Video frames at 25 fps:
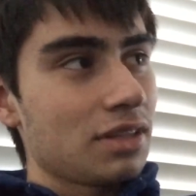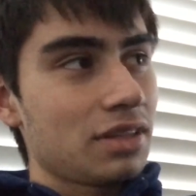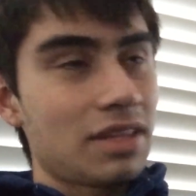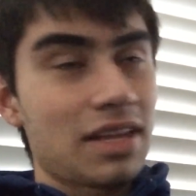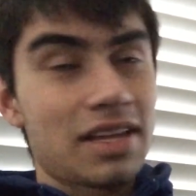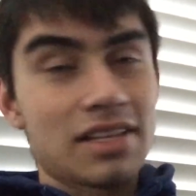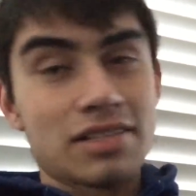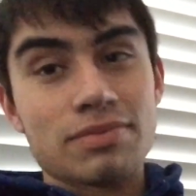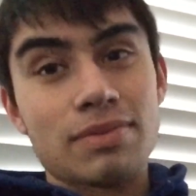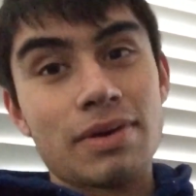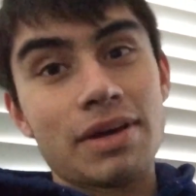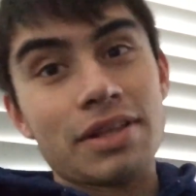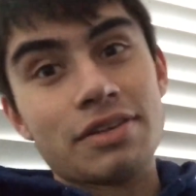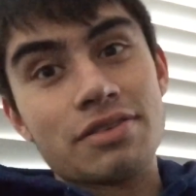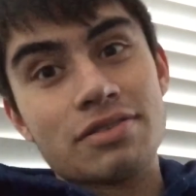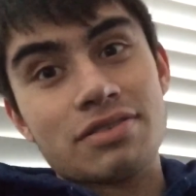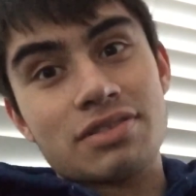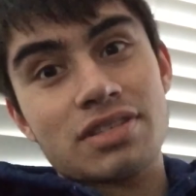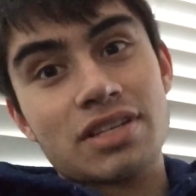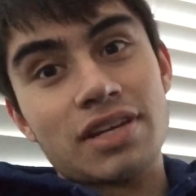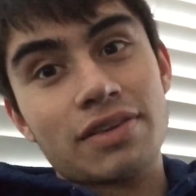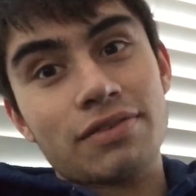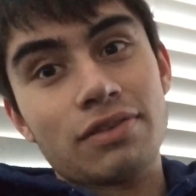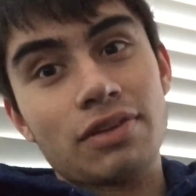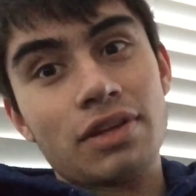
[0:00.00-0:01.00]
that's why there's
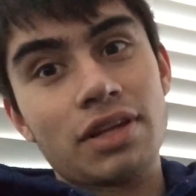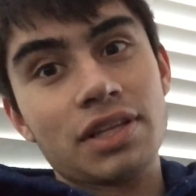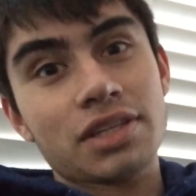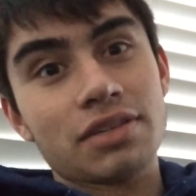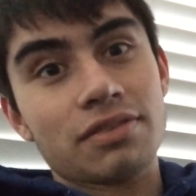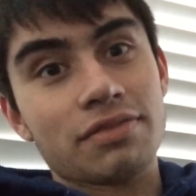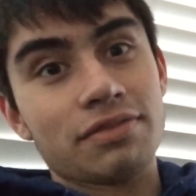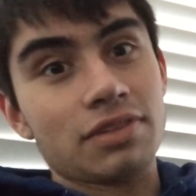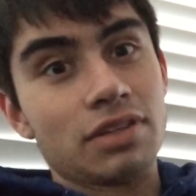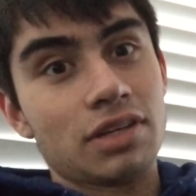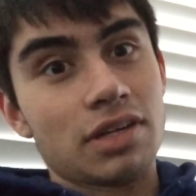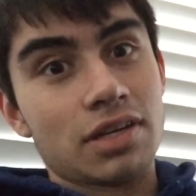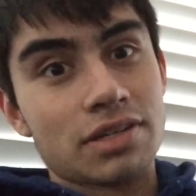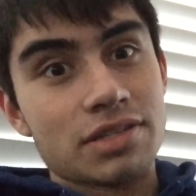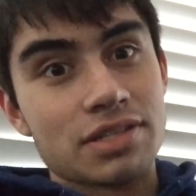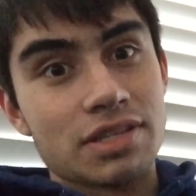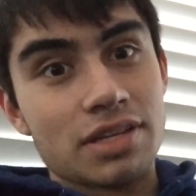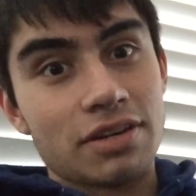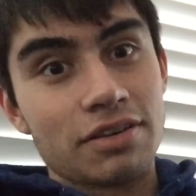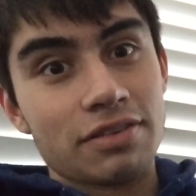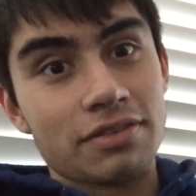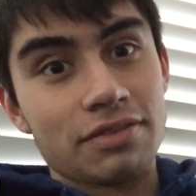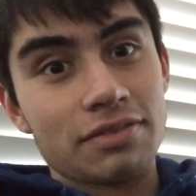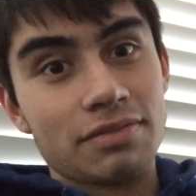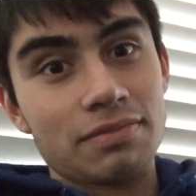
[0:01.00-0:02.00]
several other vlogs
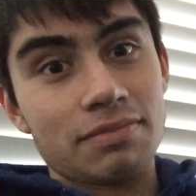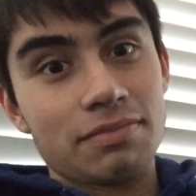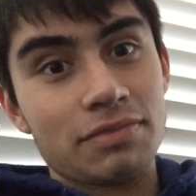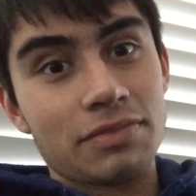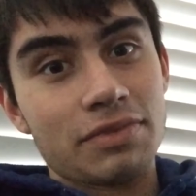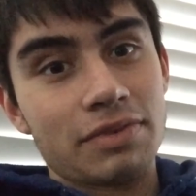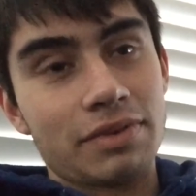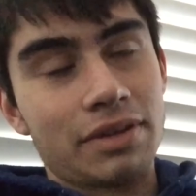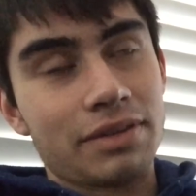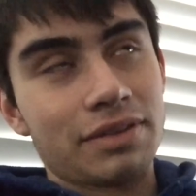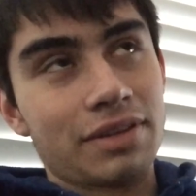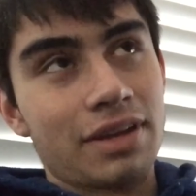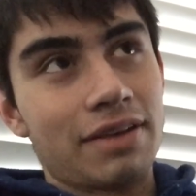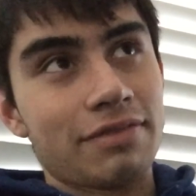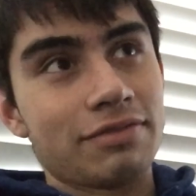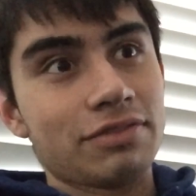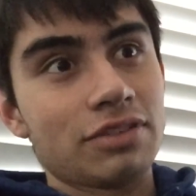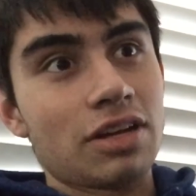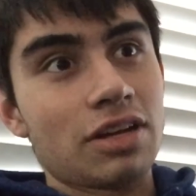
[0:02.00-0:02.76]
that are, well, not